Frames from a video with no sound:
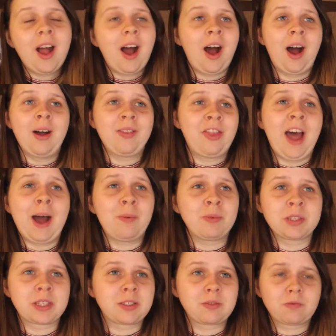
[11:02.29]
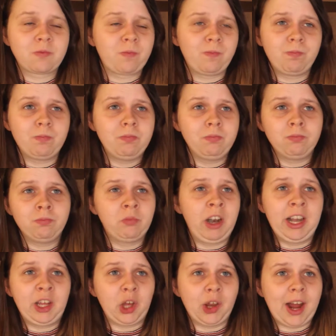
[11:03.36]
That was
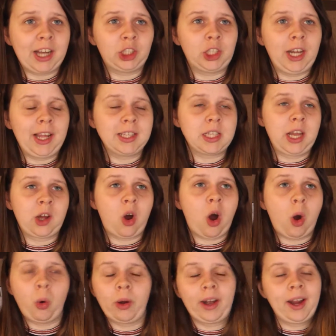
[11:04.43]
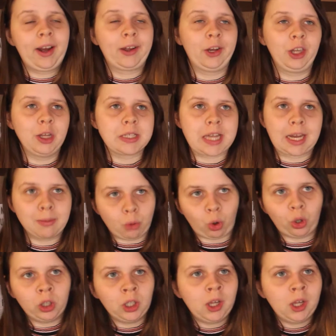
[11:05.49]
really good actually, until it got a hole in it. I couldn't use it anymore.